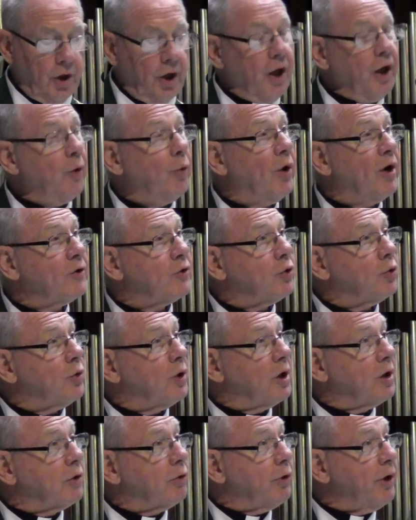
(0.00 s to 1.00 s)
He went
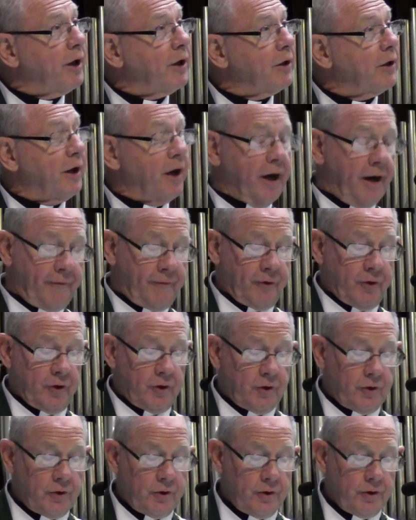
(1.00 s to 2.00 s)
to a great
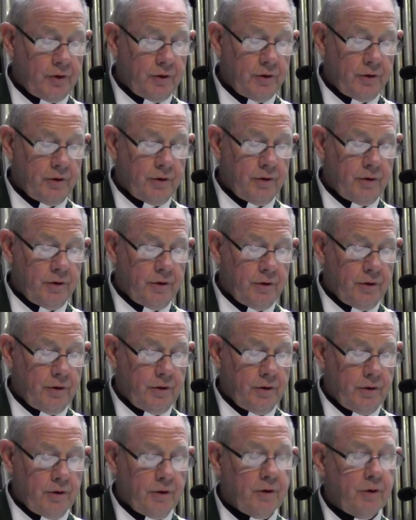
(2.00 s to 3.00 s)
effort
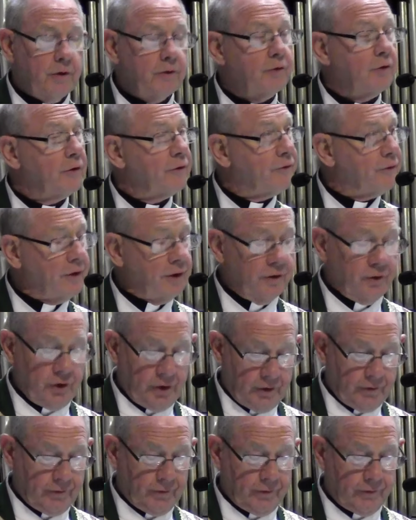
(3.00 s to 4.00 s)
to see
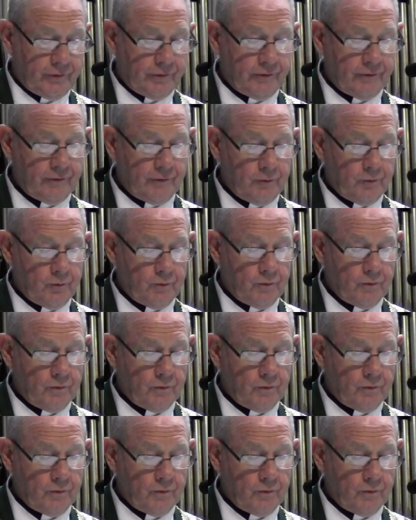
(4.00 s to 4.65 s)
Jesus.